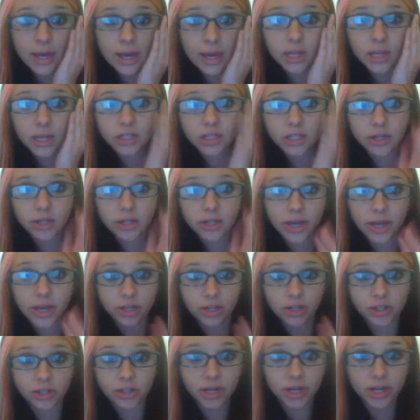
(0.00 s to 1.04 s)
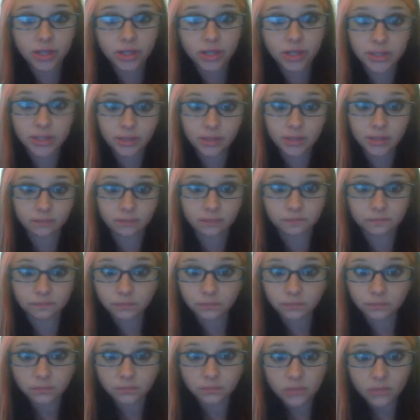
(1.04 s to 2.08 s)
I need to get x-rays
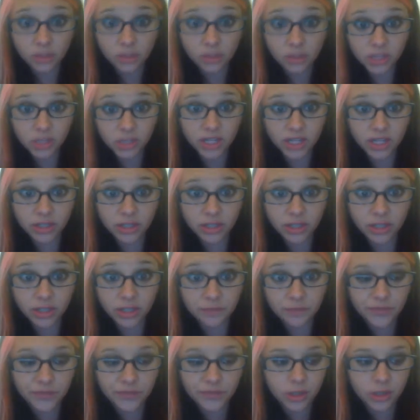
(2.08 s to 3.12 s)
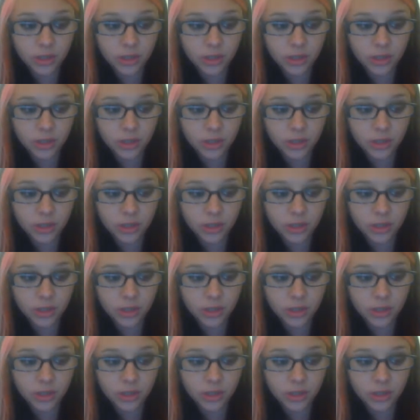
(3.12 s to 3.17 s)
immediately.